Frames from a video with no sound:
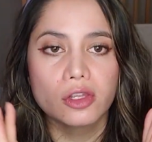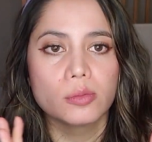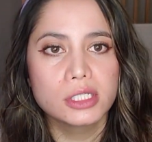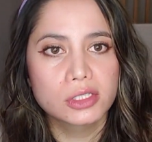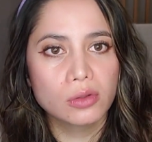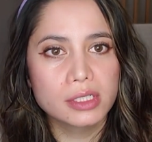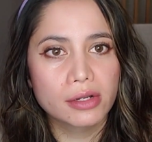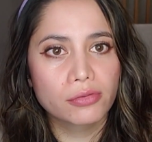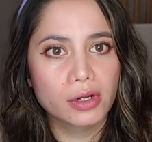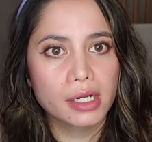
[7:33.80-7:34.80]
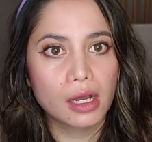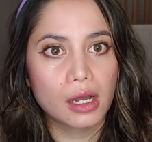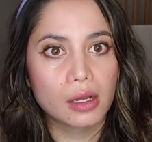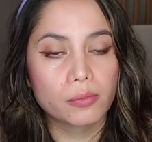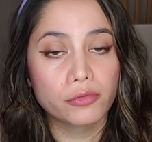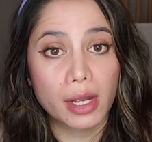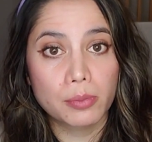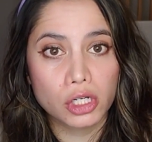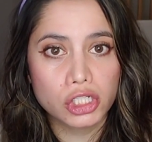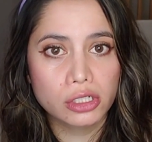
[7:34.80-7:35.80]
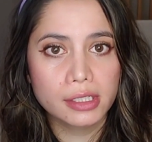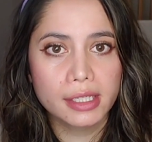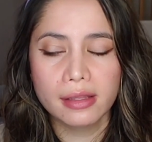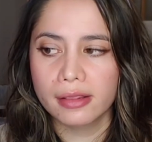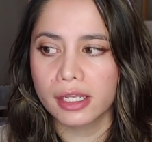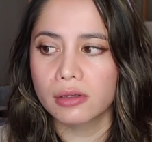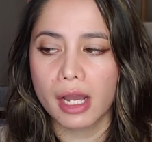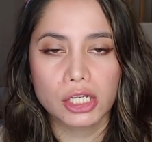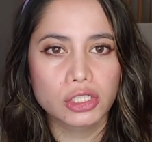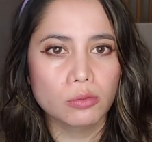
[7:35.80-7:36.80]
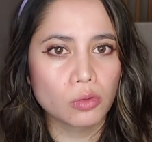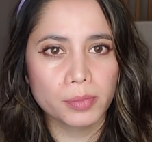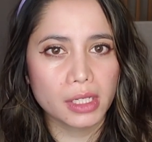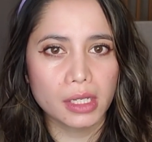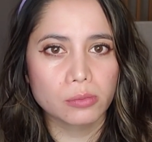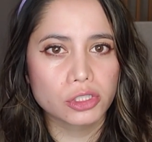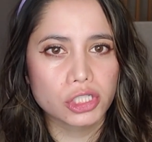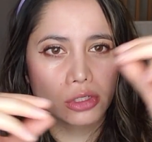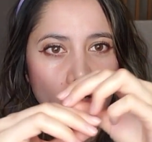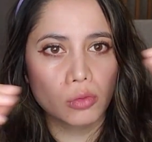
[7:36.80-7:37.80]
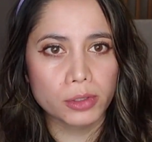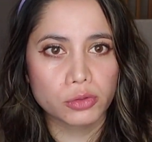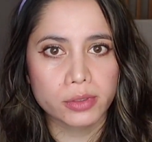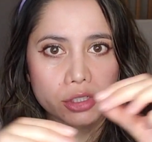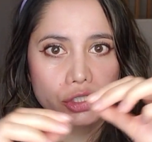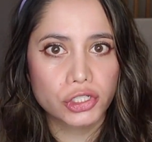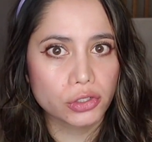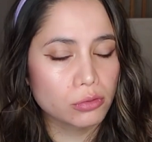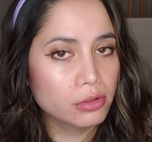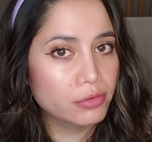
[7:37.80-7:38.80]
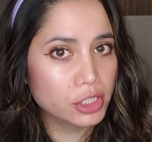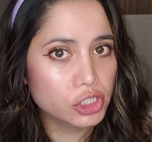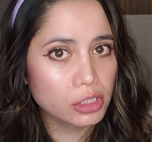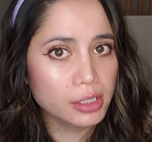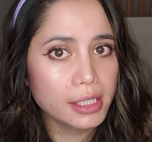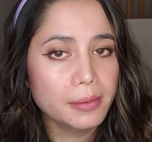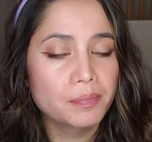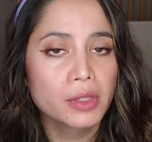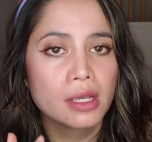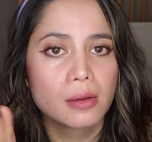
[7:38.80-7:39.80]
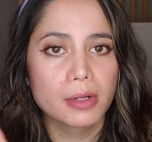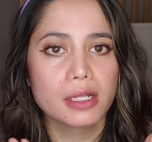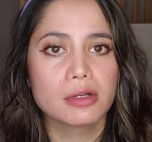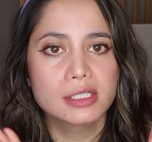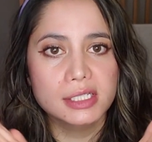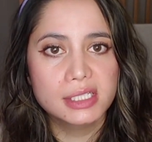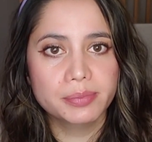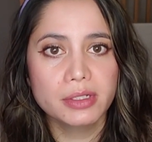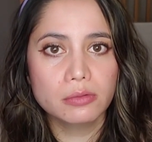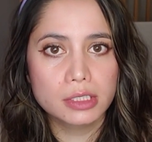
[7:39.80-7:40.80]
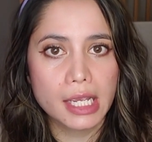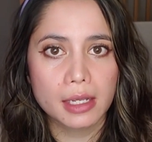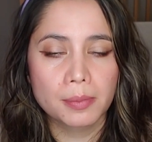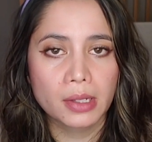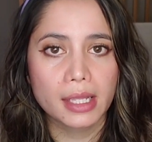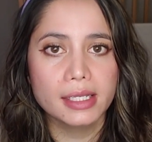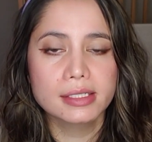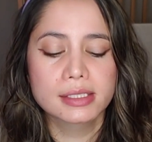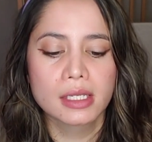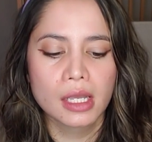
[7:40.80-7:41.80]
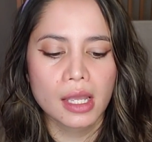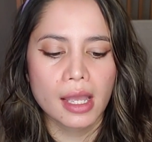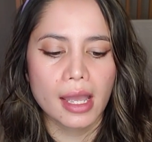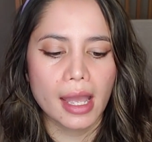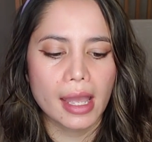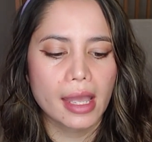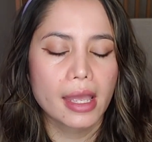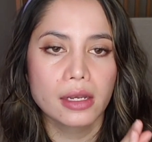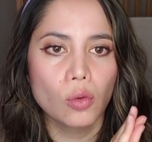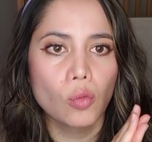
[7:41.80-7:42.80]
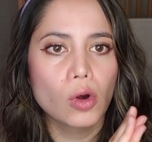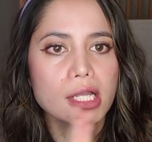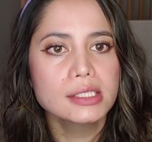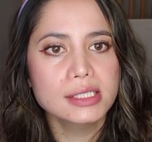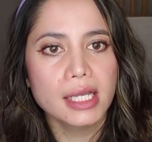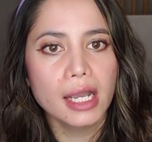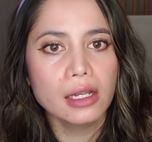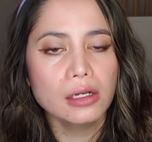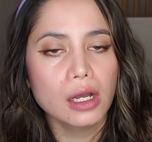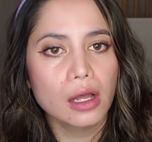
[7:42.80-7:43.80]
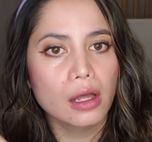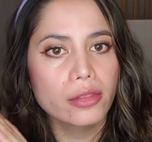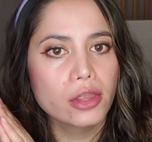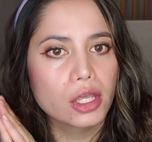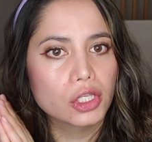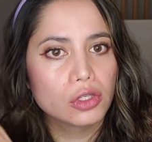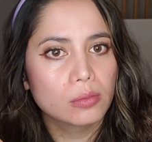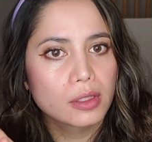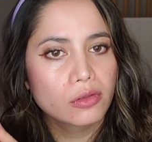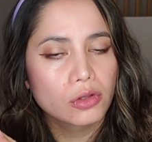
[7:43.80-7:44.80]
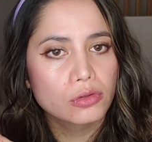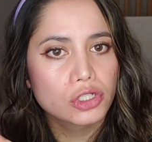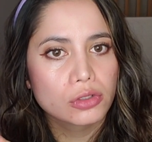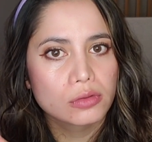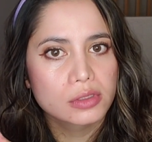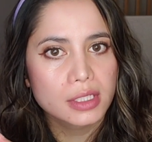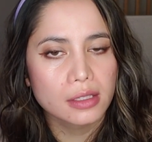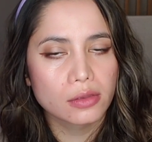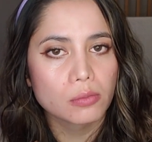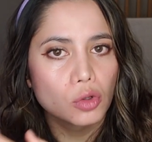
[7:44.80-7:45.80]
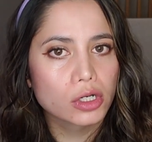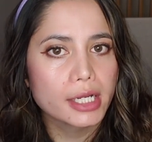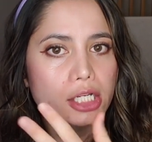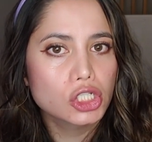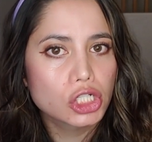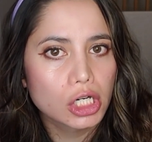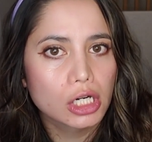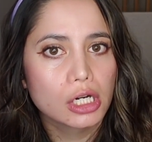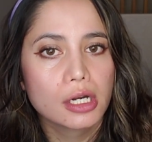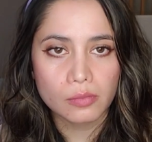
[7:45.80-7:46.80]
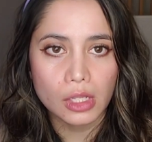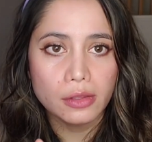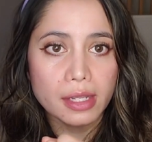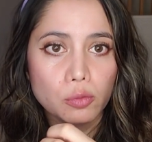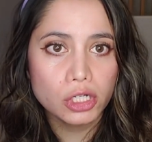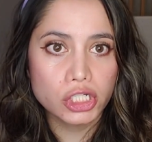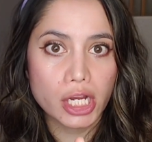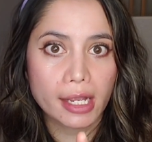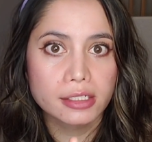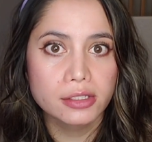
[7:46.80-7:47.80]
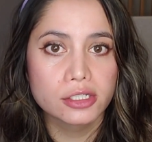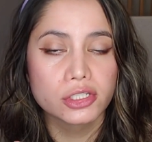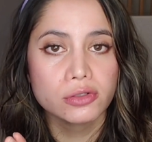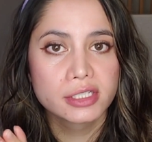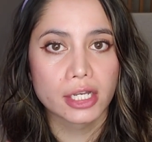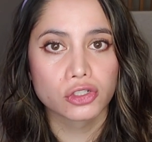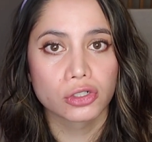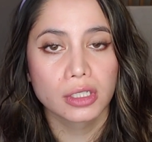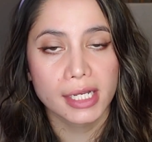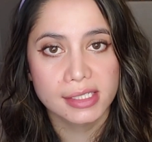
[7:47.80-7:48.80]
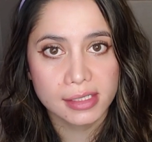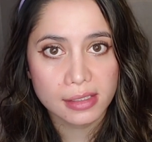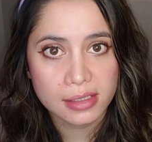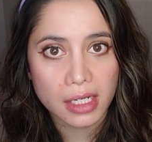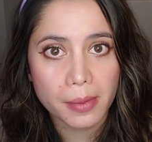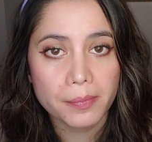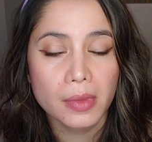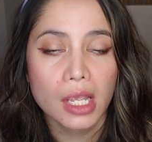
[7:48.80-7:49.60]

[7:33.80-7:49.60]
they'll be so different vibrationally that you actually won't be able to go between the two eventually. But anyways, the split will take place. And one side, the humans who choose like the more nature, they reject this new centralized system.